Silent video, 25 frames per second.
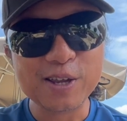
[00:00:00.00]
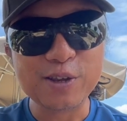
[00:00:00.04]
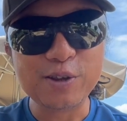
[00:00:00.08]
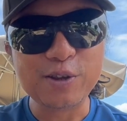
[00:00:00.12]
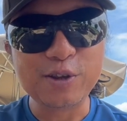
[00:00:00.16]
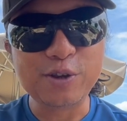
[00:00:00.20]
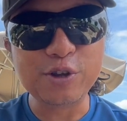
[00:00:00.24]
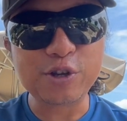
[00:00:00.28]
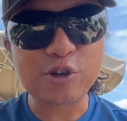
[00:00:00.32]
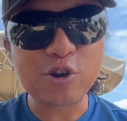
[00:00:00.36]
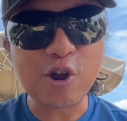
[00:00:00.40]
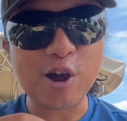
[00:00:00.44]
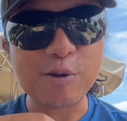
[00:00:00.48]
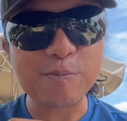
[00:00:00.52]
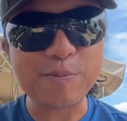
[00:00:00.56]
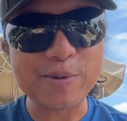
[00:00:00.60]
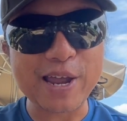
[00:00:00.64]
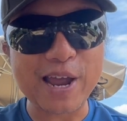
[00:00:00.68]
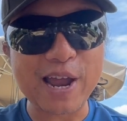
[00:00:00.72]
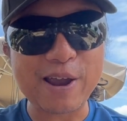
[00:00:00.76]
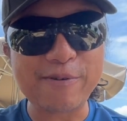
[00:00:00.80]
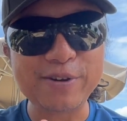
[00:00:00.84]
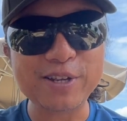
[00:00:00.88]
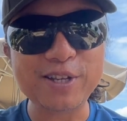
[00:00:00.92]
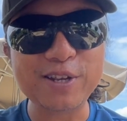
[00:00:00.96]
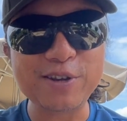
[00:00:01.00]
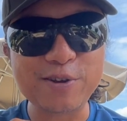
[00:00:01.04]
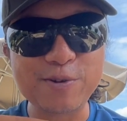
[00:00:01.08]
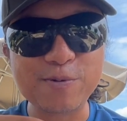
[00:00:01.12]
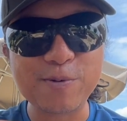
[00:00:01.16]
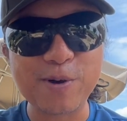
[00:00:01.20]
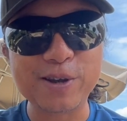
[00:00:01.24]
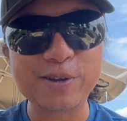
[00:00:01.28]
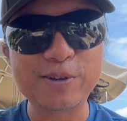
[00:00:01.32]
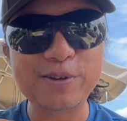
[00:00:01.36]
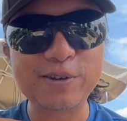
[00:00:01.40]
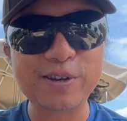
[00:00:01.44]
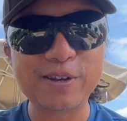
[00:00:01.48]
You taught me everything you
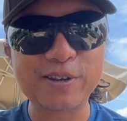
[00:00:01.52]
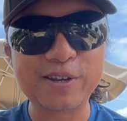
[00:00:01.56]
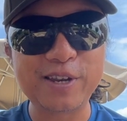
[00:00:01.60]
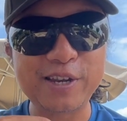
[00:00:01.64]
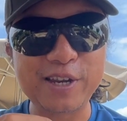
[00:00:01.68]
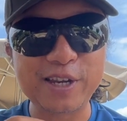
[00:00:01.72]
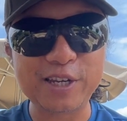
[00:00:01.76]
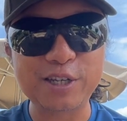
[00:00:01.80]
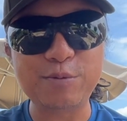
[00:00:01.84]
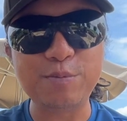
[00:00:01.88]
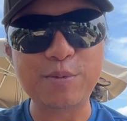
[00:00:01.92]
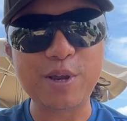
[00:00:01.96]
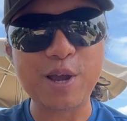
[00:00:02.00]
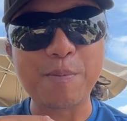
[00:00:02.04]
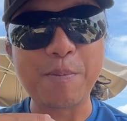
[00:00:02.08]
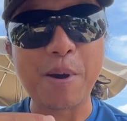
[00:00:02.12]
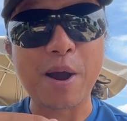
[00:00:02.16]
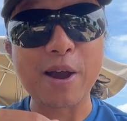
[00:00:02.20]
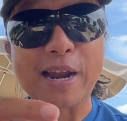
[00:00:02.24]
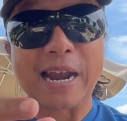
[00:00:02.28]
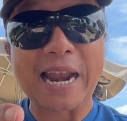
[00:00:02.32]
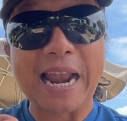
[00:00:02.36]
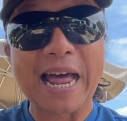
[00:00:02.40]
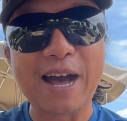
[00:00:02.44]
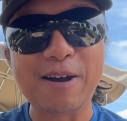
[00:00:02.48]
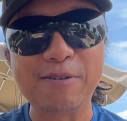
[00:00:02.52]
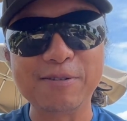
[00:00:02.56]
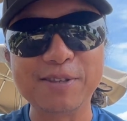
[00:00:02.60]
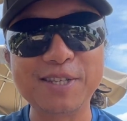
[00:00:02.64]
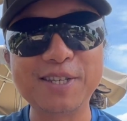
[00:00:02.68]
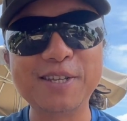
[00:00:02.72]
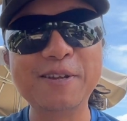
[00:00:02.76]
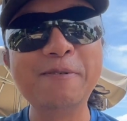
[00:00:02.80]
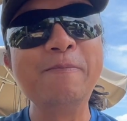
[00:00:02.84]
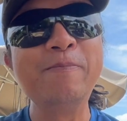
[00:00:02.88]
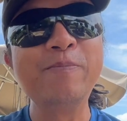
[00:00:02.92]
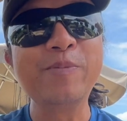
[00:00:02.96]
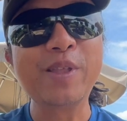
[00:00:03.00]
wanted to teach me about clouds.
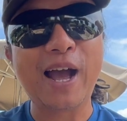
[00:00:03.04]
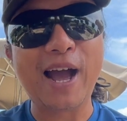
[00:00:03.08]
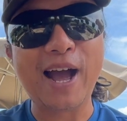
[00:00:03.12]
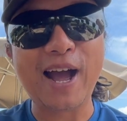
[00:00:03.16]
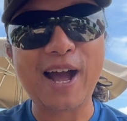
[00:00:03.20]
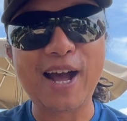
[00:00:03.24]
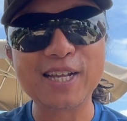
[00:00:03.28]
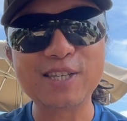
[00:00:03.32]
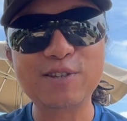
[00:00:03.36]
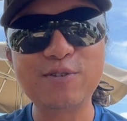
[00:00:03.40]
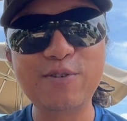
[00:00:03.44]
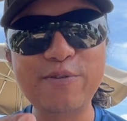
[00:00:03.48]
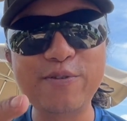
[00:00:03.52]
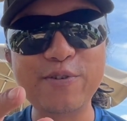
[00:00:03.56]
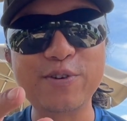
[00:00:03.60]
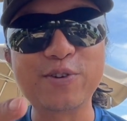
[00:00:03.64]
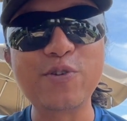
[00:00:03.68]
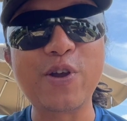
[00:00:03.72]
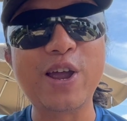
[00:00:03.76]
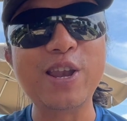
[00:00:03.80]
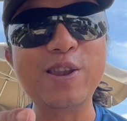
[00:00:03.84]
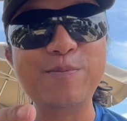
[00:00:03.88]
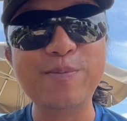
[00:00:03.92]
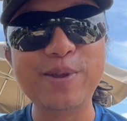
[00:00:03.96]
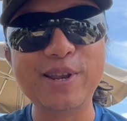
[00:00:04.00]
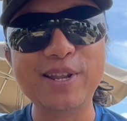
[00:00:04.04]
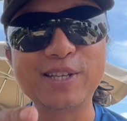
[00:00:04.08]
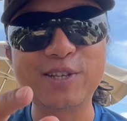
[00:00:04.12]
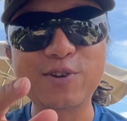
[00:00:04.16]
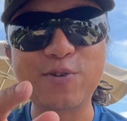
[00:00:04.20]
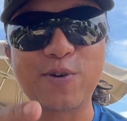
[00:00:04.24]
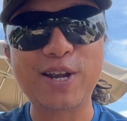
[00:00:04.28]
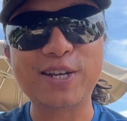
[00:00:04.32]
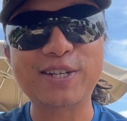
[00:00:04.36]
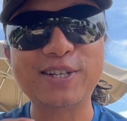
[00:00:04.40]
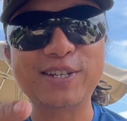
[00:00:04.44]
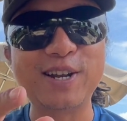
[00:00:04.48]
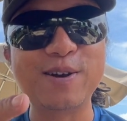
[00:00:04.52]
I asked you for 20 minutes
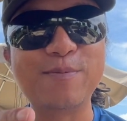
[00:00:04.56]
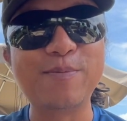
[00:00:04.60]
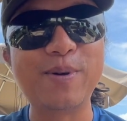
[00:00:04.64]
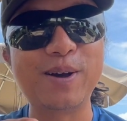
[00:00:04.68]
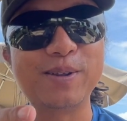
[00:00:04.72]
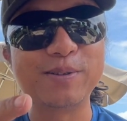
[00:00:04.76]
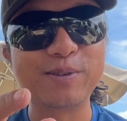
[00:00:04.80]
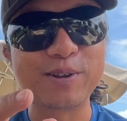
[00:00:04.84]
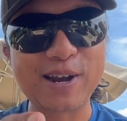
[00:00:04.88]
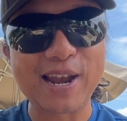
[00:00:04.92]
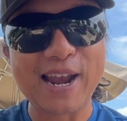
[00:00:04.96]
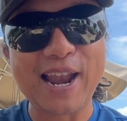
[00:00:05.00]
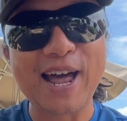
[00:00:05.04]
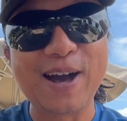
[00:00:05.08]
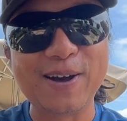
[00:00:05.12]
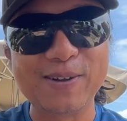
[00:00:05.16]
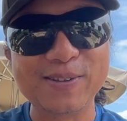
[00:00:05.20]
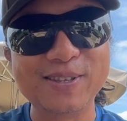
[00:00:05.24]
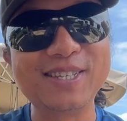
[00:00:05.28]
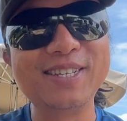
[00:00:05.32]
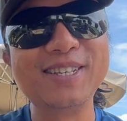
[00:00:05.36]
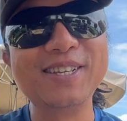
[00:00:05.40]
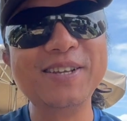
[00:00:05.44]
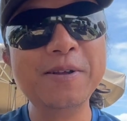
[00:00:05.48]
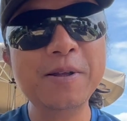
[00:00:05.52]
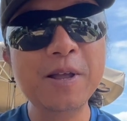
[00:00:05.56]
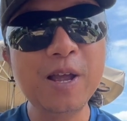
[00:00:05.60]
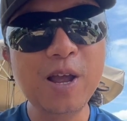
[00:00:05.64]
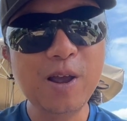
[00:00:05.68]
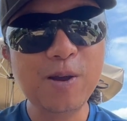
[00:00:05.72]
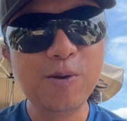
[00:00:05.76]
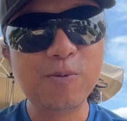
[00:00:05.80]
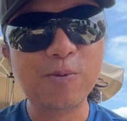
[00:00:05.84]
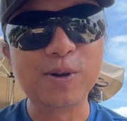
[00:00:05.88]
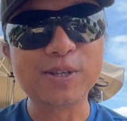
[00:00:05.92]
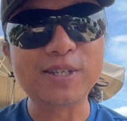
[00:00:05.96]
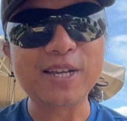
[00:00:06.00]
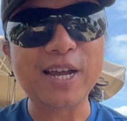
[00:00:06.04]
question about clouds.
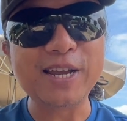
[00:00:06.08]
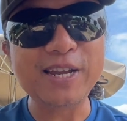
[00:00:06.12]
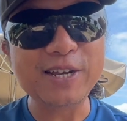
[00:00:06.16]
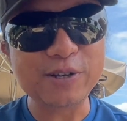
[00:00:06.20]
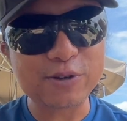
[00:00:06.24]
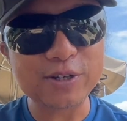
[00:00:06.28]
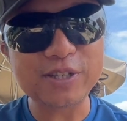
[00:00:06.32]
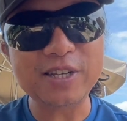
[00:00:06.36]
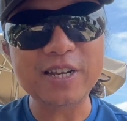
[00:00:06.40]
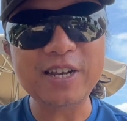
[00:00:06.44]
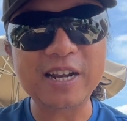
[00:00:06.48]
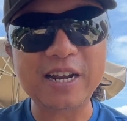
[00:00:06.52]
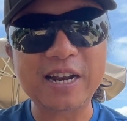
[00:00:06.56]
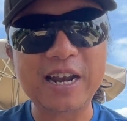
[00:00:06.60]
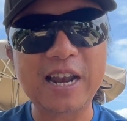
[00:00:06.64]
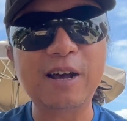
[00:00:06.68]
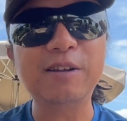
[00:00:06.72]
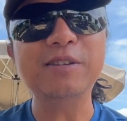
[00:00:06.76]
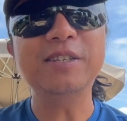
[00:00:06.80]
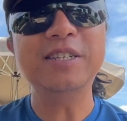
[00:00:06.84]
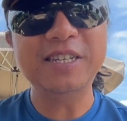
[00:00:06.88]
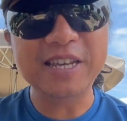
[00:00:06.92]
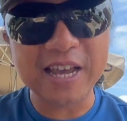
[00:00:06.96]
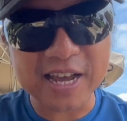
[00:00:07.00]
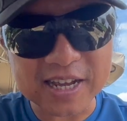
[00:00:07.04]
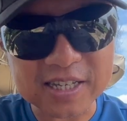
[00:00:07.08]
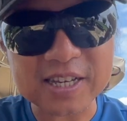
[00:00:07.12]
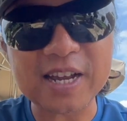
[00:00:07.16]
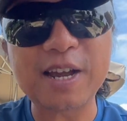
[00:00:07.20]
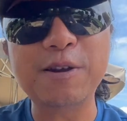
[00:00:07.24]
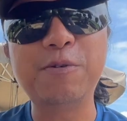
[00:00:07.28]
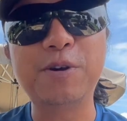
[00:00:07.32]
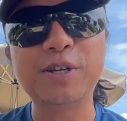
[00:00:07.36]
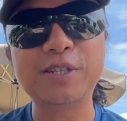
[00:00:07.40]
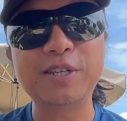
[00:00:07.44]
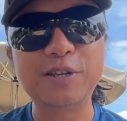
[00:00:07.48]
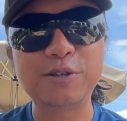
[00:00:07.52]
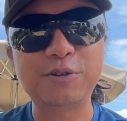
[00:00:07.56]
Was I interested in the clouds? Yes, I
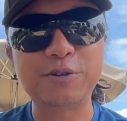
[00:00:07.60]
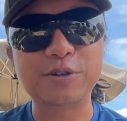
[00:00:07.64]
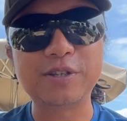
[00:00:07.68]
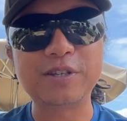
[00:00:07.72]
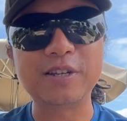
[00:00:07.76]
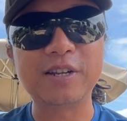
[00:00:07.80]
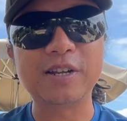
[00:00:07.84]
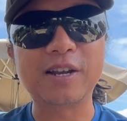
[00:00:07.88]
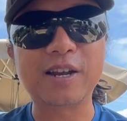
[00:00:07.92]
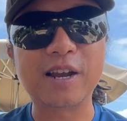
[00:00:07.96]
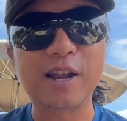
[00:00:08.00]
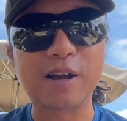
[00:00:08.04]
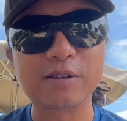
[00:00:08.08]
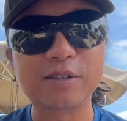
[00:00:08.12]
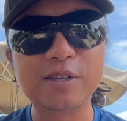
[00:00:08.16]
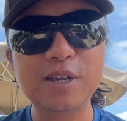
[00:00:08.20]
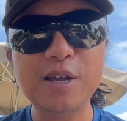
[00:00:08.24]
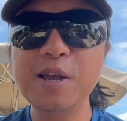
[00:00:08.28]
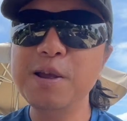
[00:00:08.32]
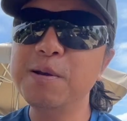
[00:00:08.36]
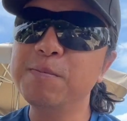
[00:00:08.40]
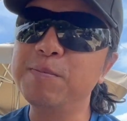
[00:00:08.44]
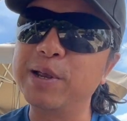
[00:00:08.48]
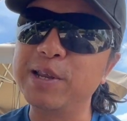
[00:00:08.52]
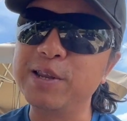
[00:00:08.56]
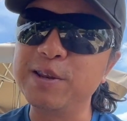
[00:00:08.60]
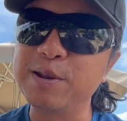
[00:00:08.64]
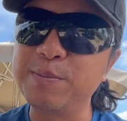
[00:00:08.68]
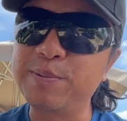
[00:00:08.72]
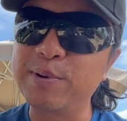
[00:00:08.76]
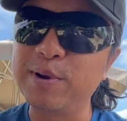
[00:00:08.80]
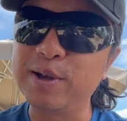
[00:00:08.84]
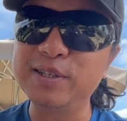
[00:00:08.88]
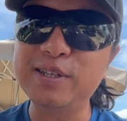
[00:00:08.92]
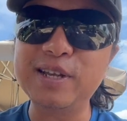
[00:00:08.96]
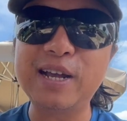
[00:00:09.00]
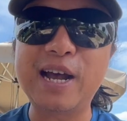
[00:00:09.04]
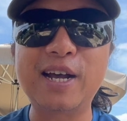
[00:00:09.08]
was interested in the clouds. But in the
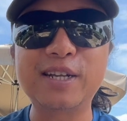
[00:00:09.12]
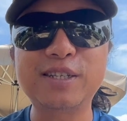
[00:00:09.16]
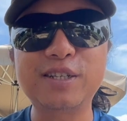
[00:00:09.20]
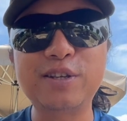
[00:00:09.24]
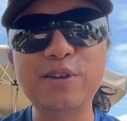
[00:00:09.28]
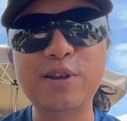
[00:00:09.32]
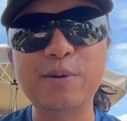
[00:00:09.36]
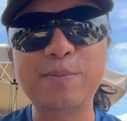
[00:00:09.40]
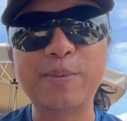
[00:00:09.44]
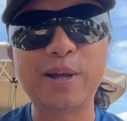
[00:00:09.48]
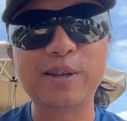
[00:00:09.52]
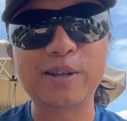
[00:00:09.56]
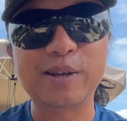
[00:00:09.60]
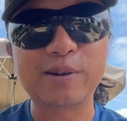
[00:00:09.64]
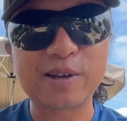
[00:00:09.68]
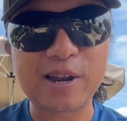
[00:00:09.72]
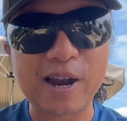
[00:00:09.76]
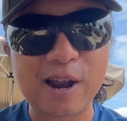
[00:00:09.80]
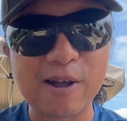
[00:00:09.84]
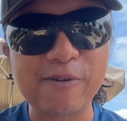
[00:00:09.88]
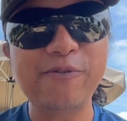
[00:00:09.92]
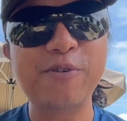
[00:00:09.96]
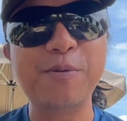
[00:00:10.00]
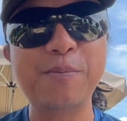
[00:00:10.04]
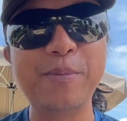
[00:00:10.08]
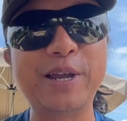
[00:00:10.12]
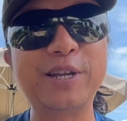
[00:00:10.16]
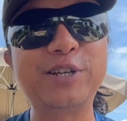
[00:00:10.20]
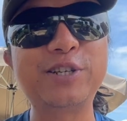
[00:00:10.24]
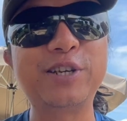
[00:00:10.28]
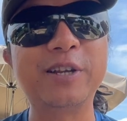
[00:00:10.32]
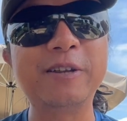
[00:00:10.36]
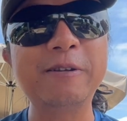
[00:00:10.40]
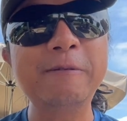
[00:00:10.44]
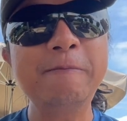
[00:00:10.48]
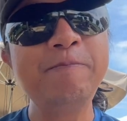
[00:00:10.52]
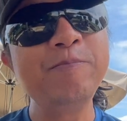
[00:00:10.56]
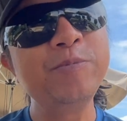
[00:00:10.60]
process asking about the cloud
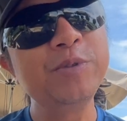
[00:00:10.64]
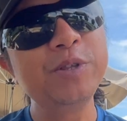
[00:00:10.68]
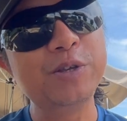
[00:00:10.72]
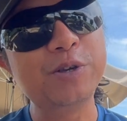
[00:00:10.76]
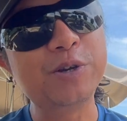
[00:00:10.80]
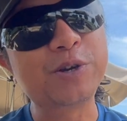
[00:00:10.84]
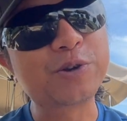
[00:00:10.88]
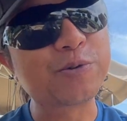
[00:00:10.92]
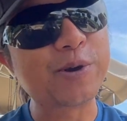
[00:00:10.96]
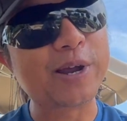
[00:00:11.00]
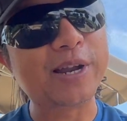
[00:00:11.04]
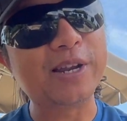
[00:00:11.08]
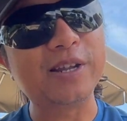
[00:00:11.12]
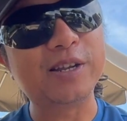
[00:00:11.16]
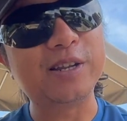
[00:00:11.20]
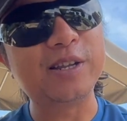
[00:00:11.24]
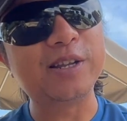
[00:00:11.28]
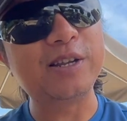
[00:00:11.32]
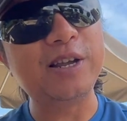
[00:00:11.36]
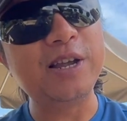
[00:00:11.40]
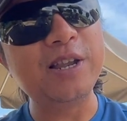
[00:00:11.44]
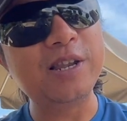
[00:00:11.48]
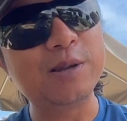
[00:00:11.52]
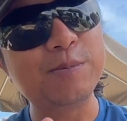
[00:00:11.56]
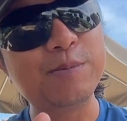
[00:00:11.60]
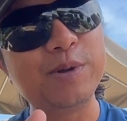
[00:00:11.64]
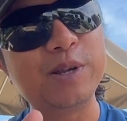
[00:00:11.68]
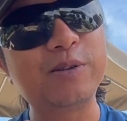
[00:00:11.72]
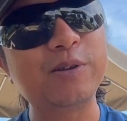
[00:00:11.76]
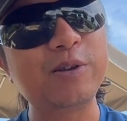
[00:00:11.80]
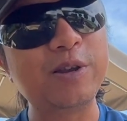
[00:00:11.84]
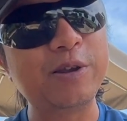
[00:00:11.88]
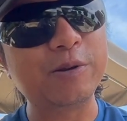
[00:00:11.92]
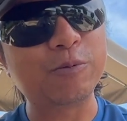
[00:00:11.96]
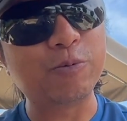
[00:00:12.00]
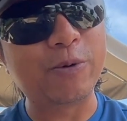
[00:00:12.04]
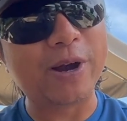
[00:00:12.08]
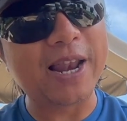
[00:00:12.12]
formation, you created an intimate
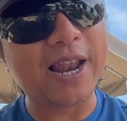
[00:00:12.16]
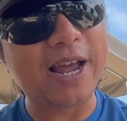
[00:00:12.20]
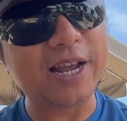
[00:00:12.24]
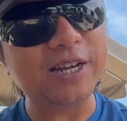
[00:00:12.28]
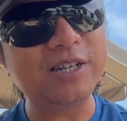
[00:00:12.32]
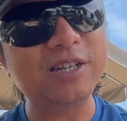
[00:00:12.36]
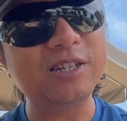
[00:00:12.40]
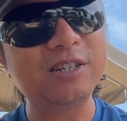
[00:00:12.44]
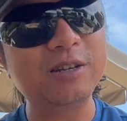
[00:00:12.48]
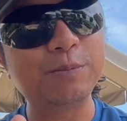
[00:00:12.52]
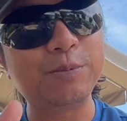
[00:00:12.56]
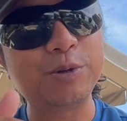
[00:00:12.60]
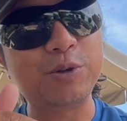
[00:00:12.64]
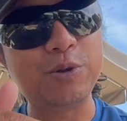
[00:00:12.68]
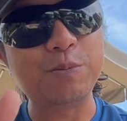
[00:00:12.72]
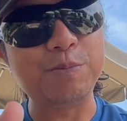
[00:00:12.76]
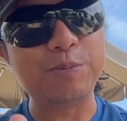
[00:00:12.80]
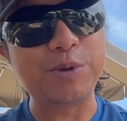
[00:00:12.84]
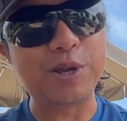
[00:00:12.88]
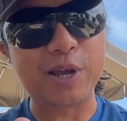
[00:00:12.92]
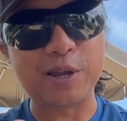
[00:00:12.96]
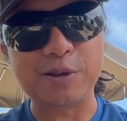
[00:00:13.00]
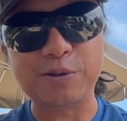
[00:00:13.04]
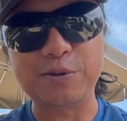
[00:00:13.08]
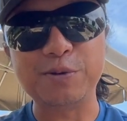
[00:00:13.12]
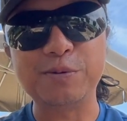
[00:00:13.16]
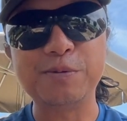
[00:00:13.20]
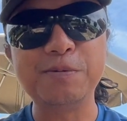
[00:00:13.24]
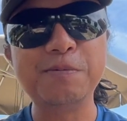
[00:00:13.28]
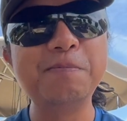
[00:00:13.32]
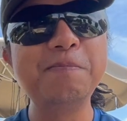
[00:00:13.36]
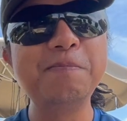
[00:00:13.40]
relationship between me and you.